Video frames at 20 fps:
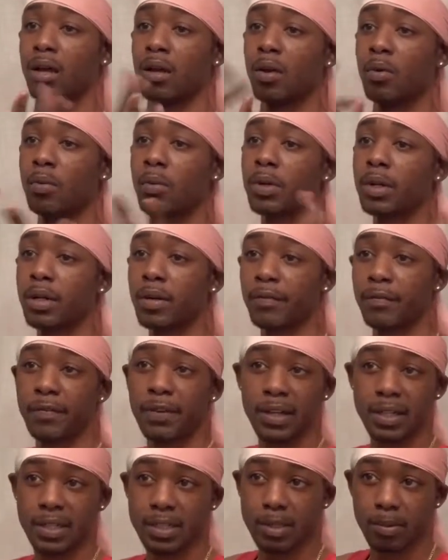we're gonna
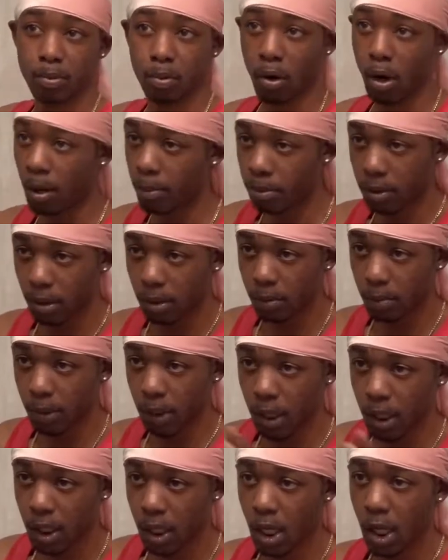fix the problem,
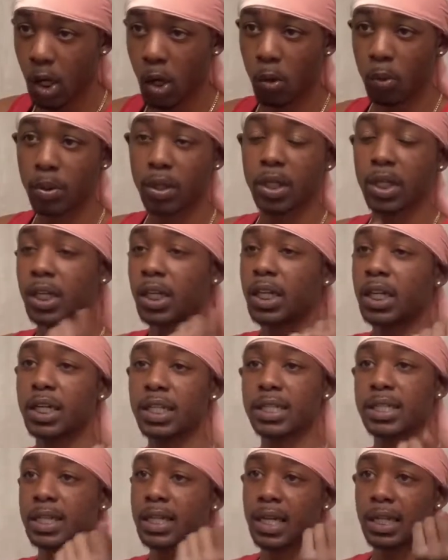we're gonna get it
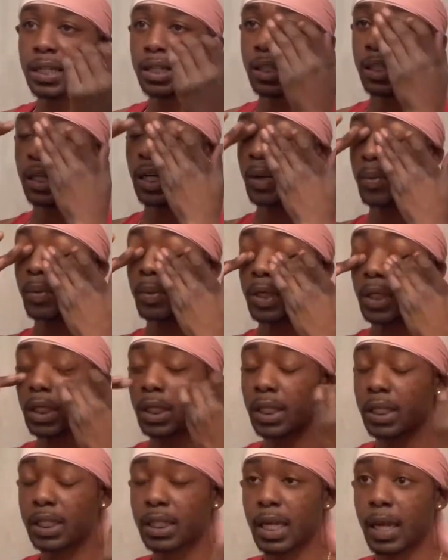together, and we're gonna
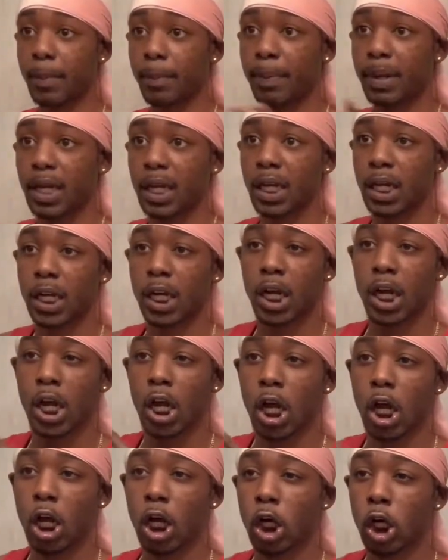get that pink
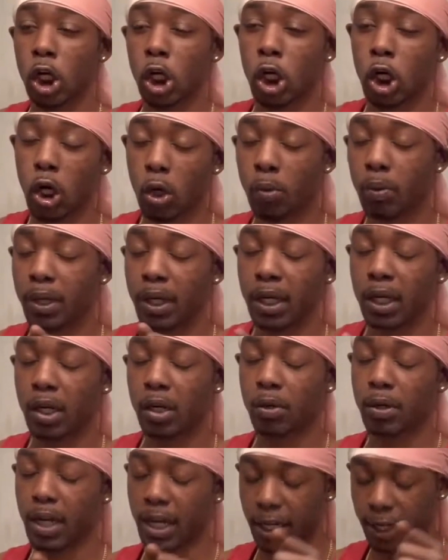going,
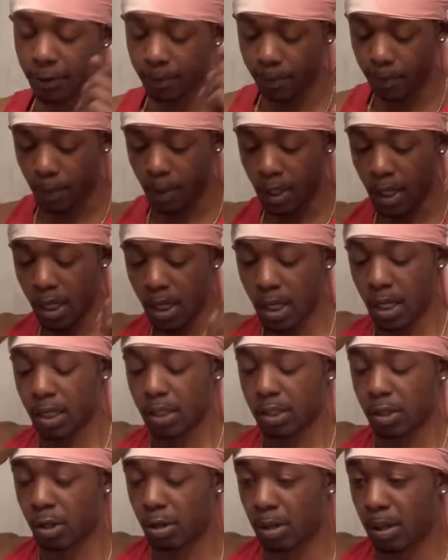okay?
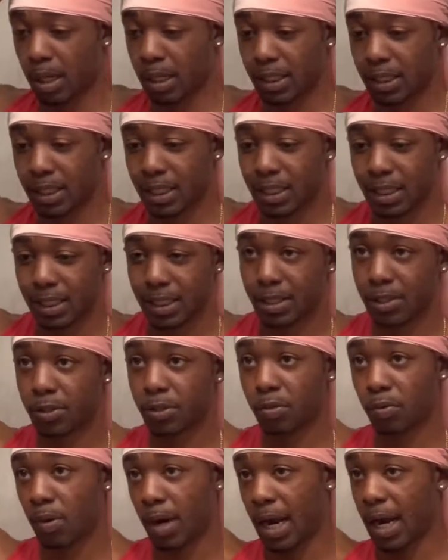So under this
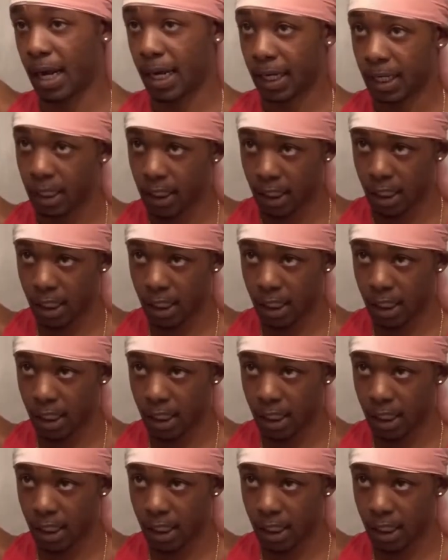do-rag